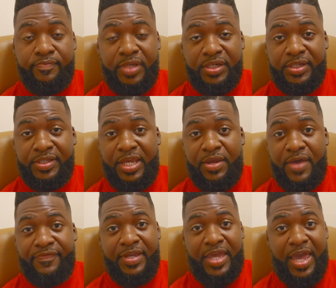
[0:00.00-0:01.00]
Let's just say you
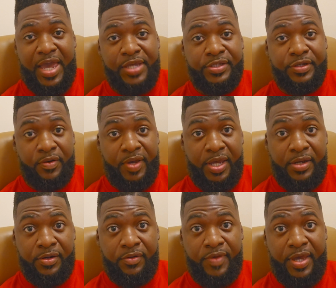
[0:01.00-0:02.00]
have the cash to go ahead
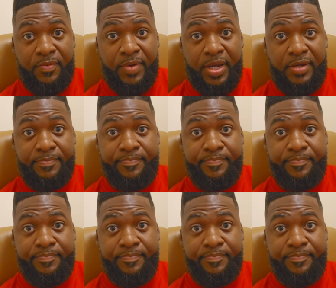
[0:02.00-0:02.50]
and do that, right?